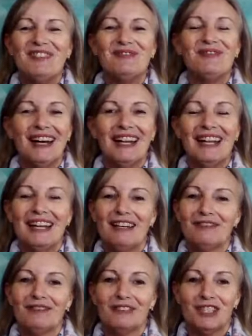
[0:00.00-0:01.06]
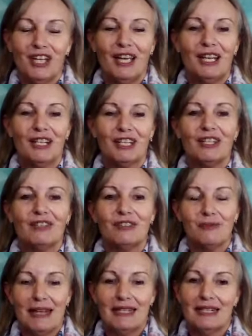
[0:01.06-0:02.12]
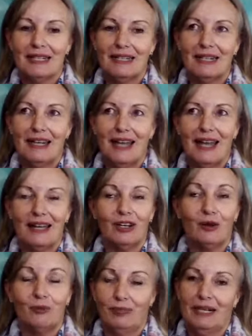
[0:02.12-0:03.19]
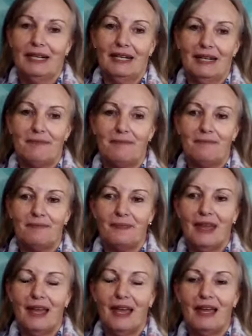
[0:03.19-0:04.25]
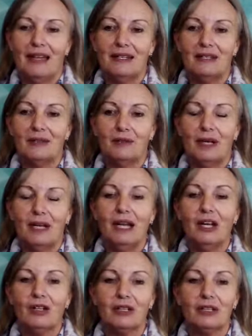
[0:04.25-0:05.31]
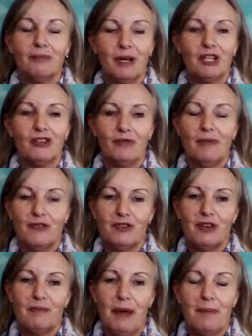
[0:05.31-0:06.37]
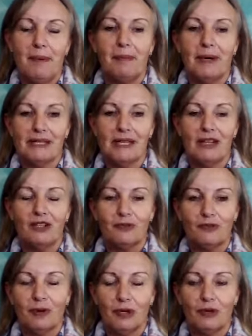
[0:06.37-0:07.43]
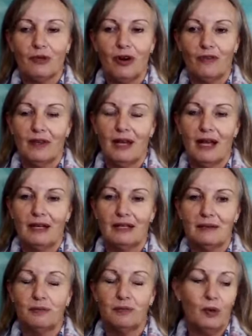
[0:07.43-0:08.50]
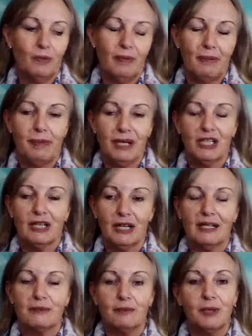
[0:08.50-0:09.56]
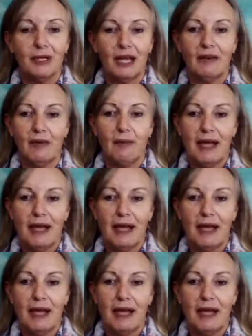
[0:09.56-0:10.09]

my life changed dramatically and completely. And when I look at the picture of my dream map, my central photograph that I, well, picture that I pulled out of a